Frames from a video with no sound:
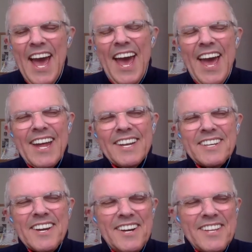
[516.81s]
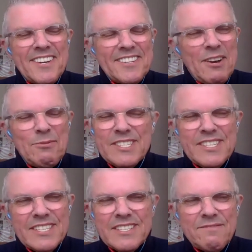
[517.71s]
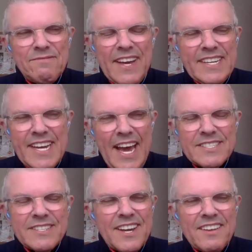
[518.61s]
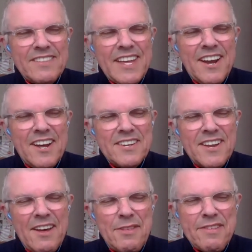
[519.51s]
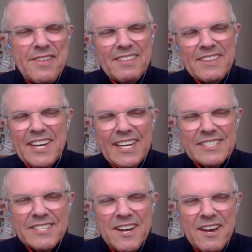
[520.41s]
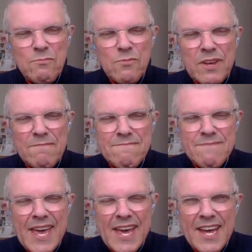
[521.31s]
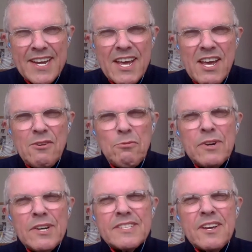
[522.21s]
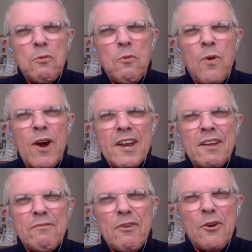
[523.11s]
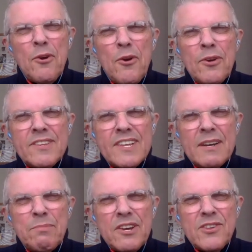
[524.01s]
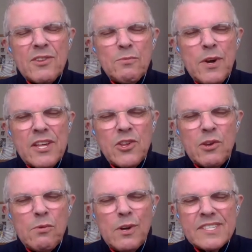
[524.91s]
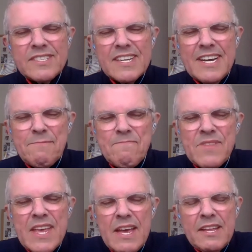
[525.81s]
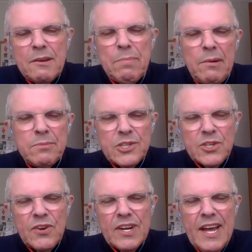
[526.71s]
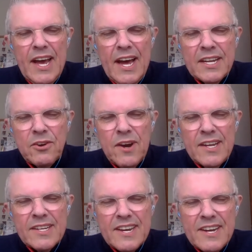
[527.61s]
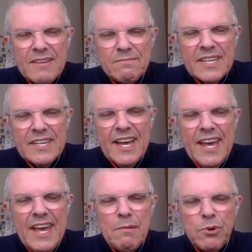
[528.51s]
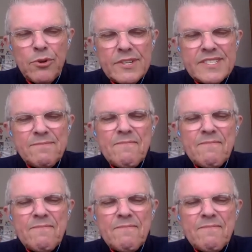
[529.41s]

And I thought that was just fantastic. And then I think the next time we met was at one of her celebrations where she was the publisher at Hardy Grant Little Hare books.